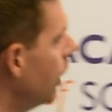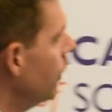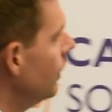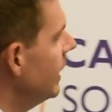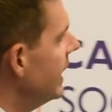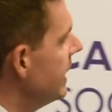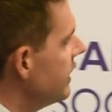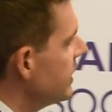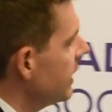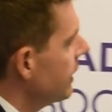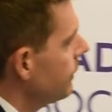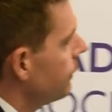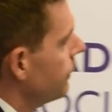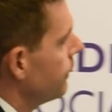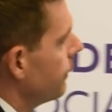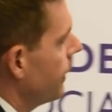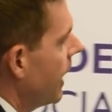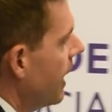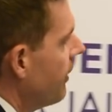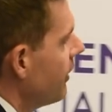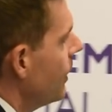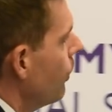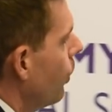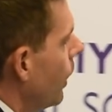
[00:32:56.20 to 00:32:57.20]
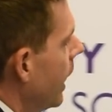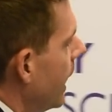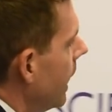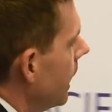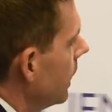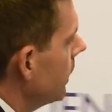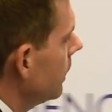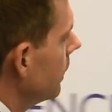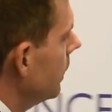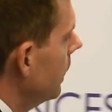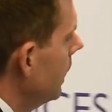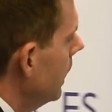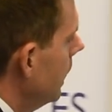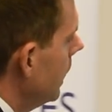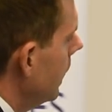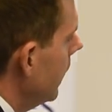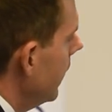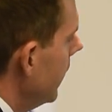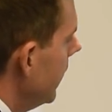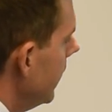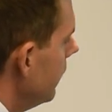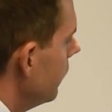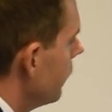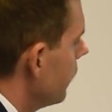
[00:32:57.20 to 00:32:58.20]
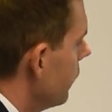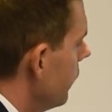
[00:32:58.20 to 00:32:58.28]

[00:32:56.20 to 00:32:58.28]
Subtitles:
only did very well in